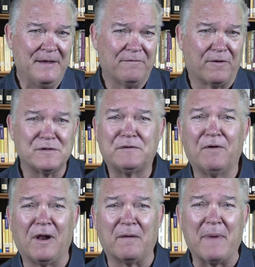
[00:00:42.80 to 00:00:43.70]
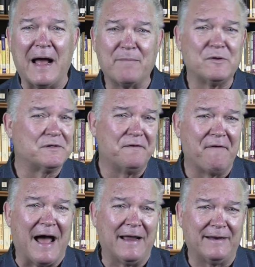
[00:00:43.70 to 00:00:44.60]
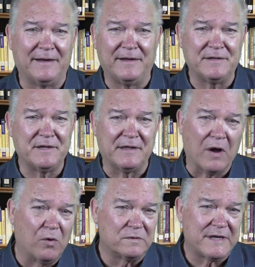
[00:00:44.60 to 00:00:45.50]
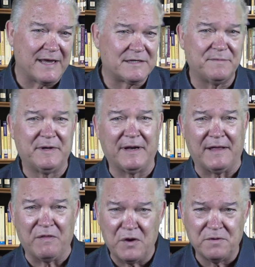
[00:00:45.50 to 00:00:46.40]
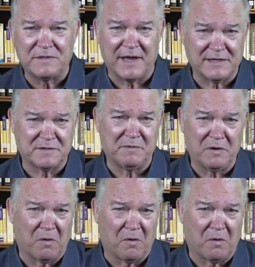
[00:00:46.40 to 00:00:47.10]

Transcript: First of all, our Bible is divided into the Old Testament and the New Testament,